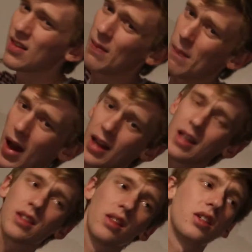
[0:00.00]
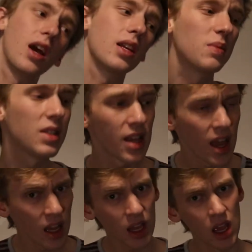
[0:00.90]
of the minus on the Jaspas
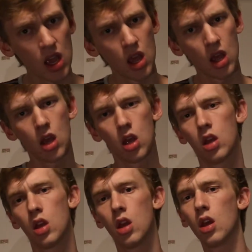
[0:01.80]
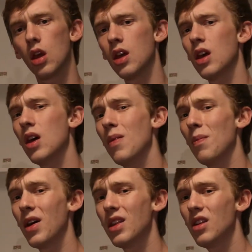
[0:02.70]
deck.
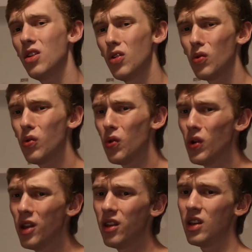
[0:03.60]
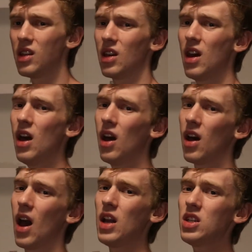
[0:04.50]
But really,
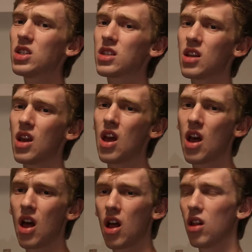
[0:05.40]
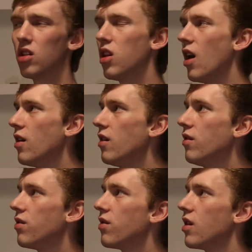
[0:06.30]
I just
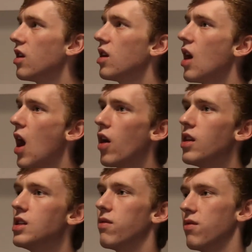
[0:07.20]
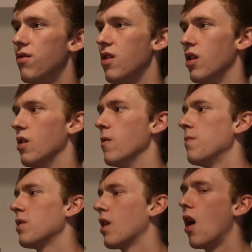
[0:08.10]
love how these feel
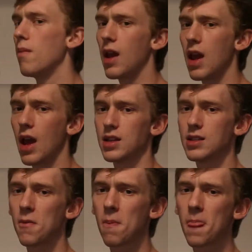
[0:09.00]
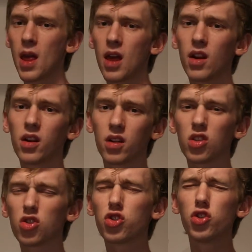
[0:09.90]
on my hands. They're
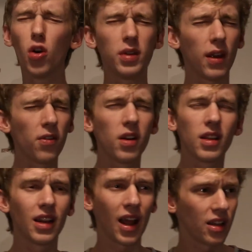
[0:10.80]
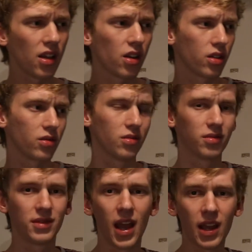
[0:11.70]
so different than any other
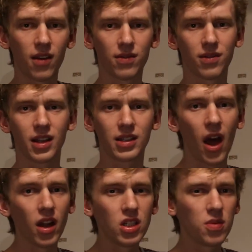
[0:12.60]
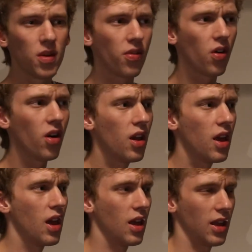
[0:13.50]
deck I've like touched before.
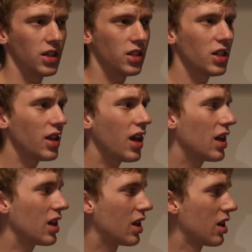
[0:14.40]
That's just like